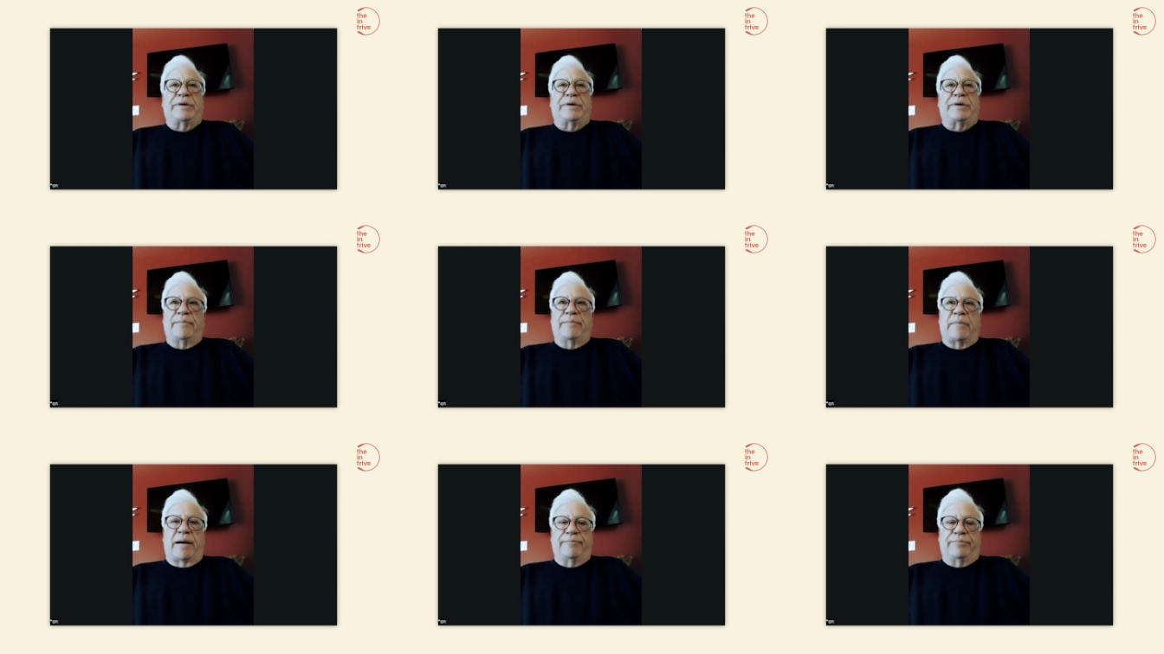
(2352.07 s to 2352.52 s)

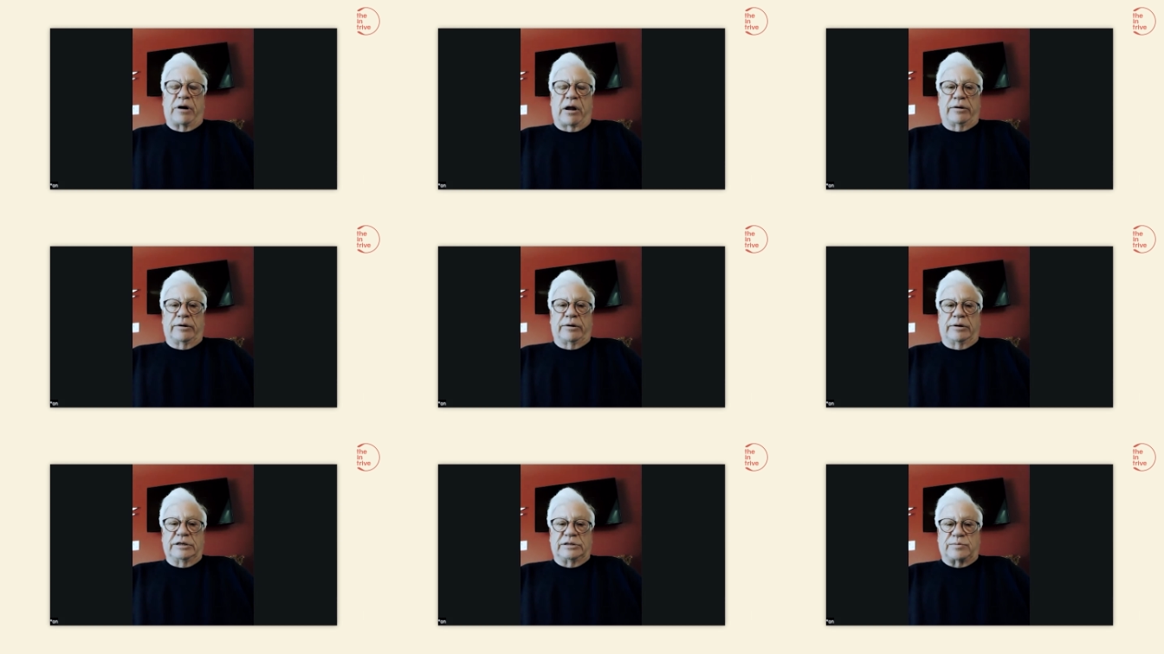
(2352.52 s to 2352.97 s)
My
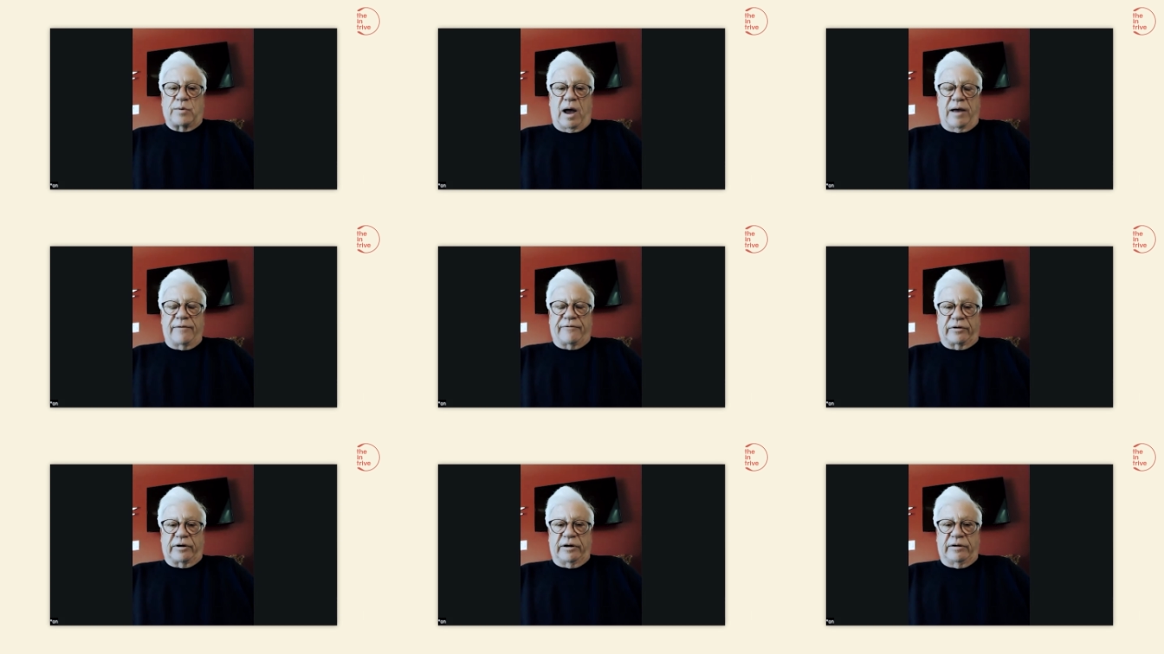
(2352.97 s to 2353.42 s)
brother and his
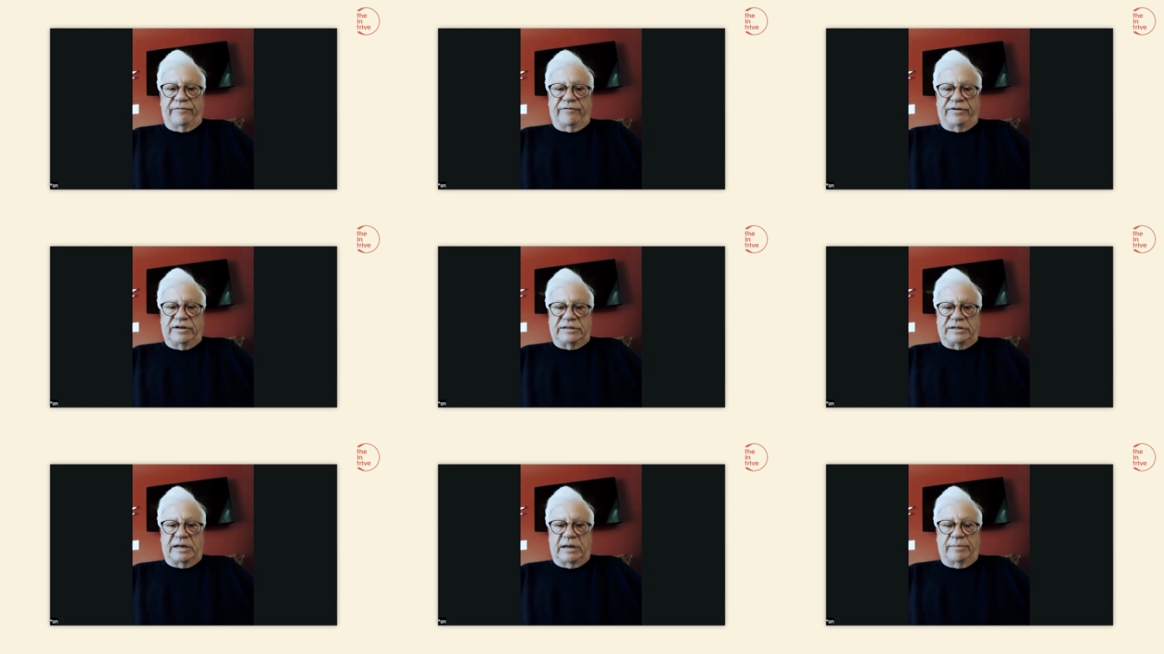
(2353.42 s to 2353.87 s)
wife are here
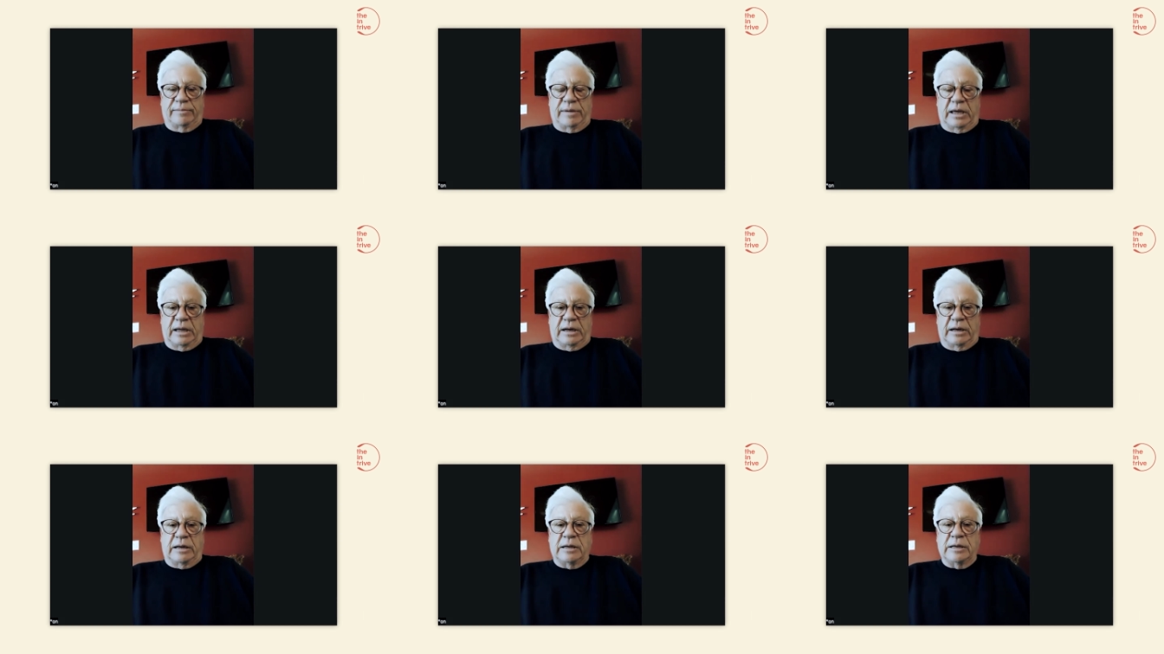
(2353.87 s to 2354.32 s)
visiting
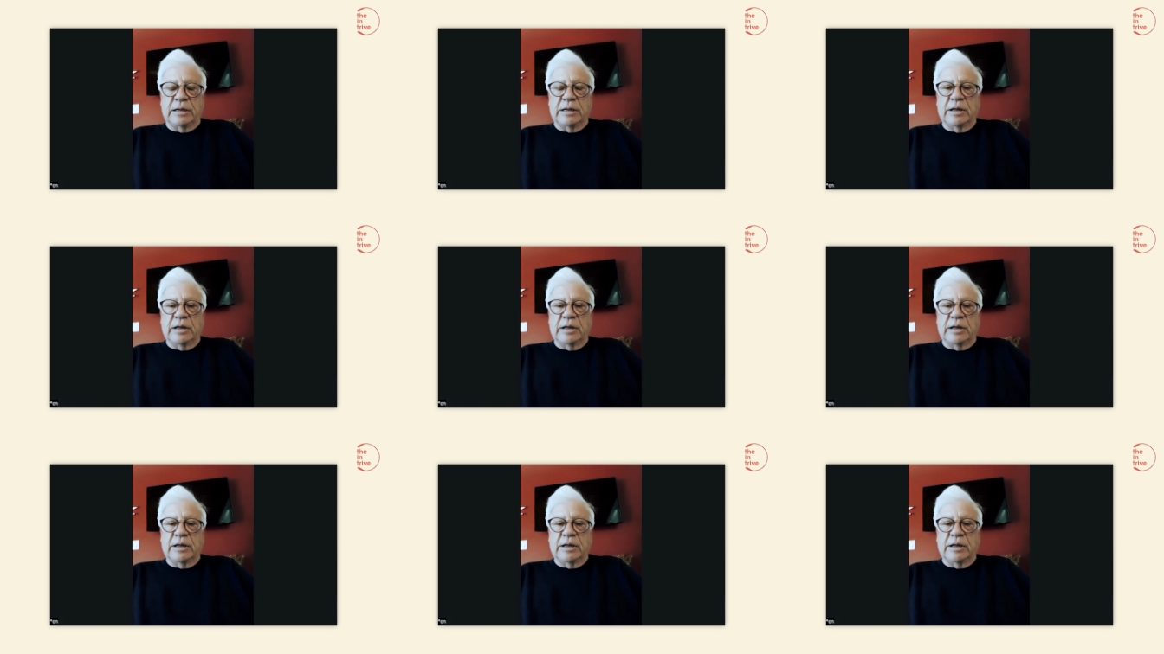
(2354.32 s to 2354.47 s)
me, and